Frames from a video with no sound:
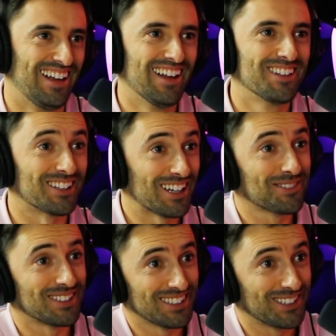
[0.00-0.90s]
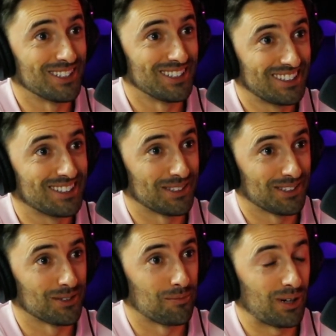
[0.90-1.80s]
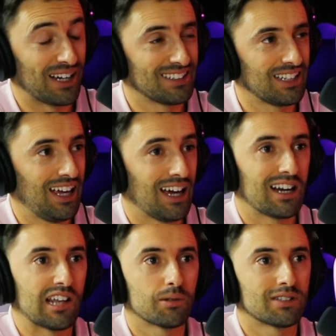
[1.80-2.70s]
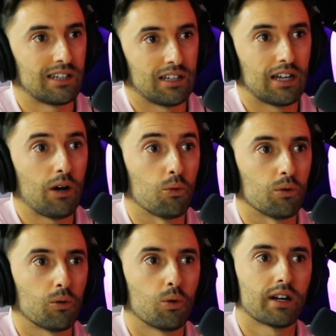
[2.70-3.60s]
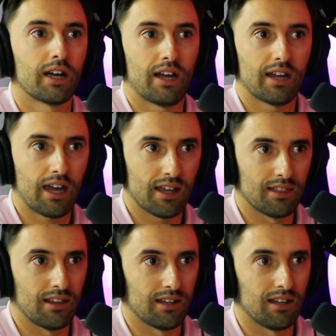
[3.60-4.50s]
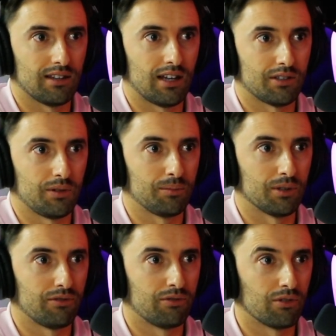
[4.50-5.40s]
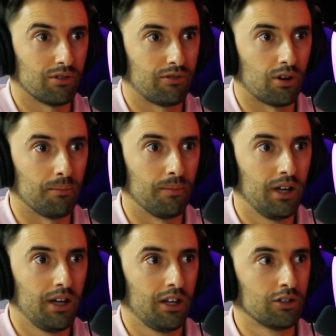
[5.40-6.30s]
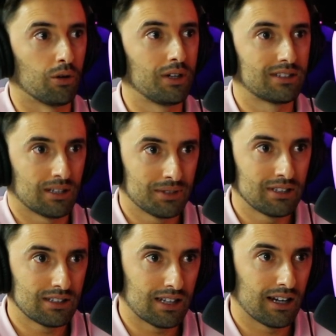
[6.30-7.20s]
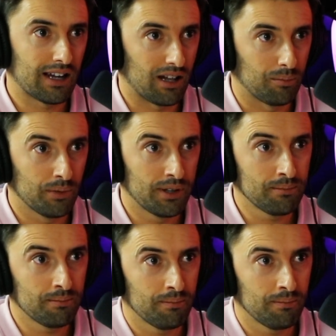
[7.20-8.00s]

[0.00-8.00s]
So that was a good surprise. And others saying, oh, where can I get that treatment from? So it's something that can help them?